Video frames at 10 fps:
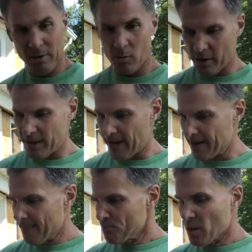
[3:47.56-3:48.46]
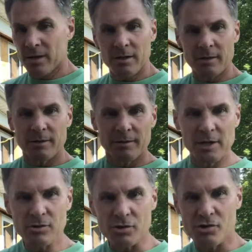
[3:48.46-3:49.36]
aware of that.
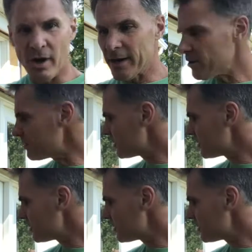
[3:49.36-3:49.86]
These are strikers.